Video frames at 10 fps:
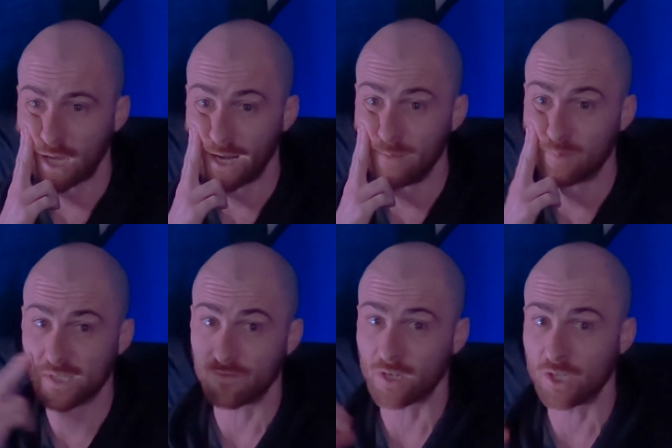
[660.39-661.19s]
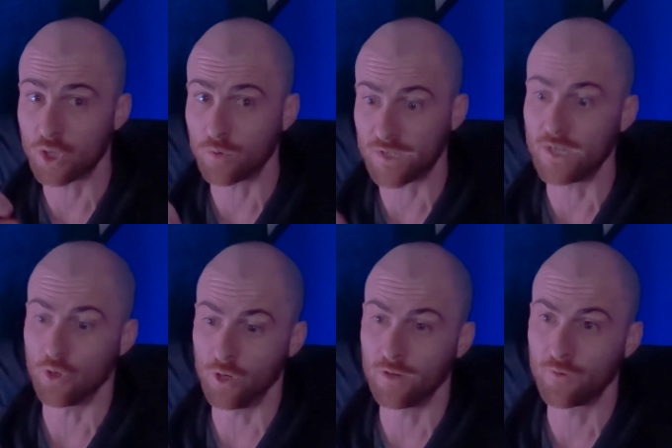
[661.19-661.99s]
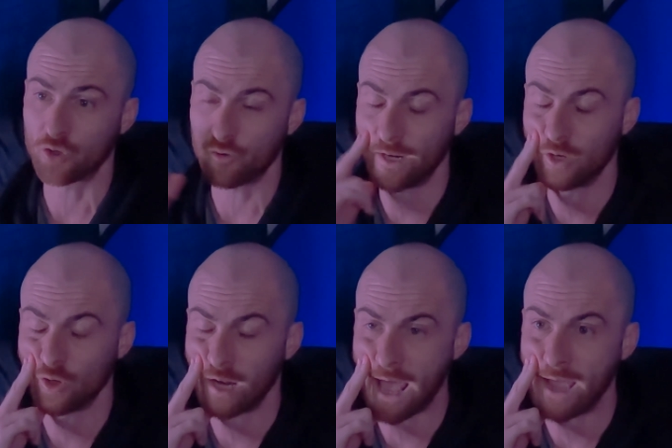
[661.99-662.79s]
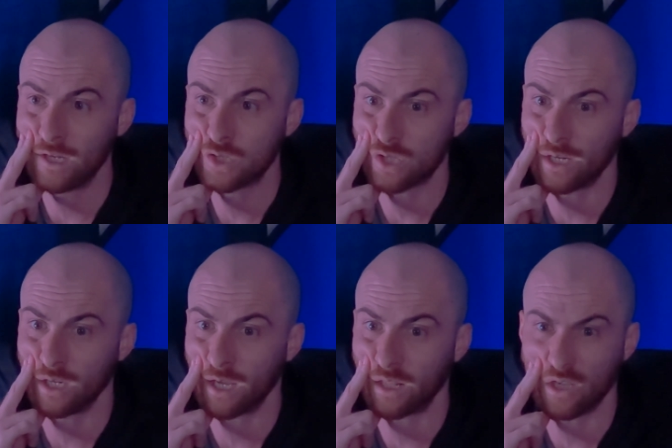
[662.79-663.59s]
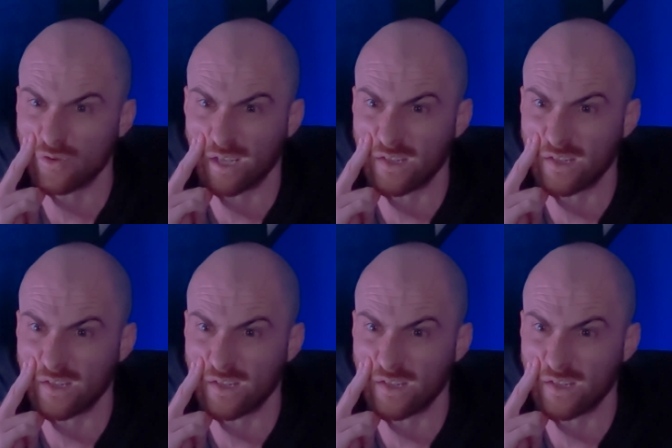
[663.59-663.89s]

And he specifically showed a scene earlier of her training her legs, and I think it was